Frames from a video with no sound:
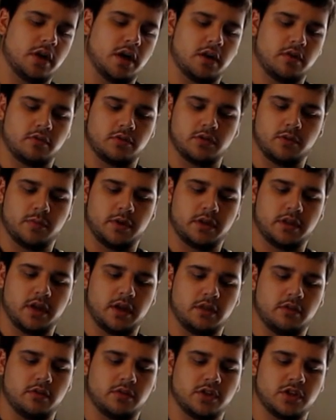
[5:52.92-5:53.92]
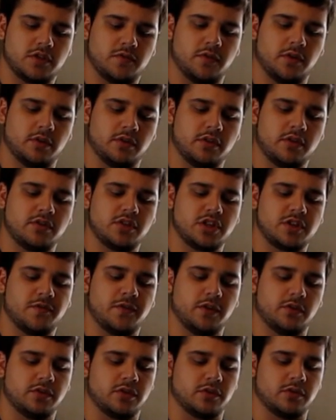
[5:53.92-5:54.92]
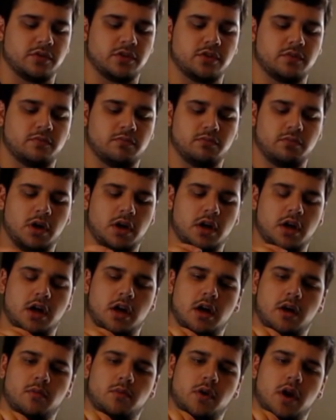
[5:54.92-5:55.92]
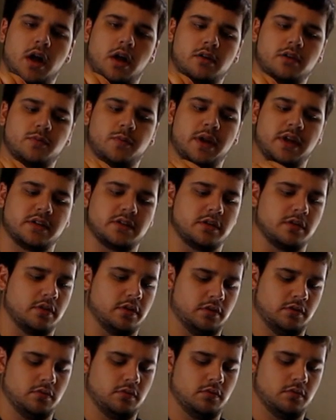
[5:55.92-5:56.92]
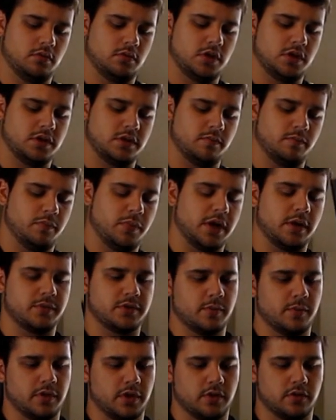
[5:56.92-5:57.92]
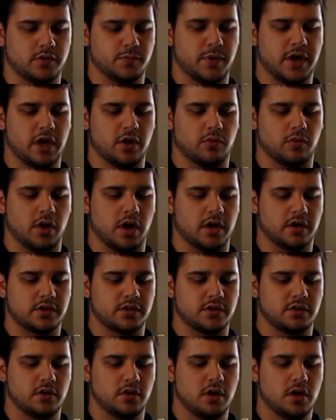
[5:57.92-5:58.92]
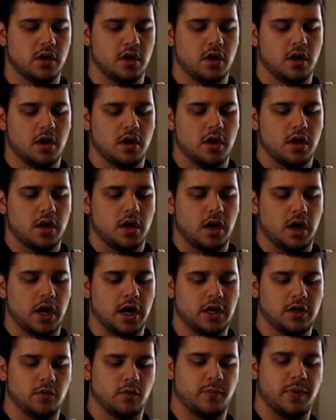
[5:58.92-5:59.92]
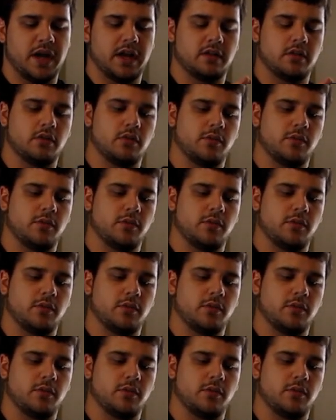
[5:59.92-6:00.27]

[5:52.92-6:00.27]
or something like that. They're just filters, rocks basically. Just pick up some of those bio rocks, and you would pack that all